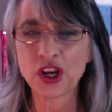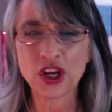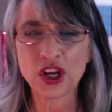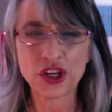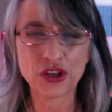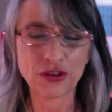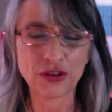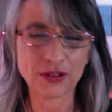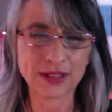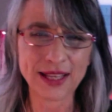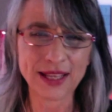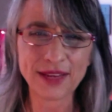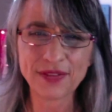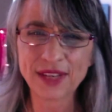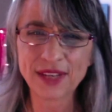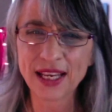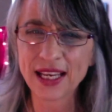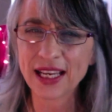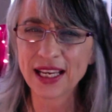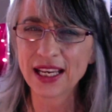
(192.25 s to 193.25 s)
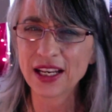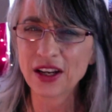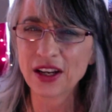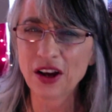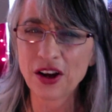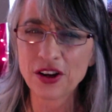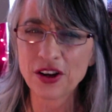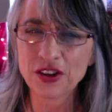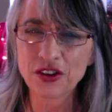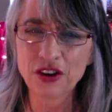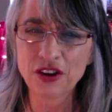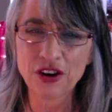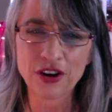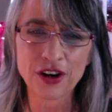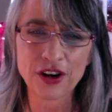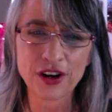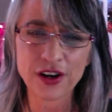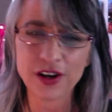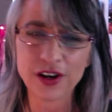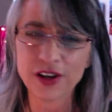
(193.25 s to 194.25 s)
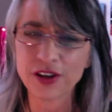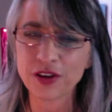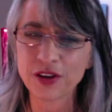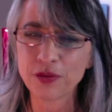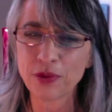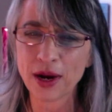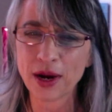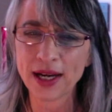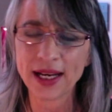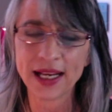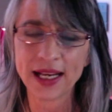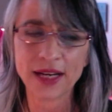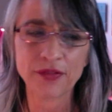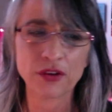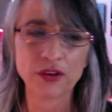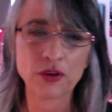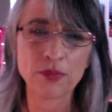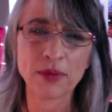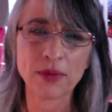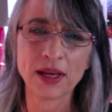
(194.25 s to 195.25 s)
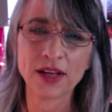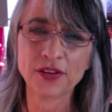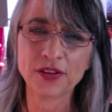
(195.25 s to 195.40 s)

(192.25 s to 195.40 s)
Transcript: your left hand on your heart, your right hand if you're male.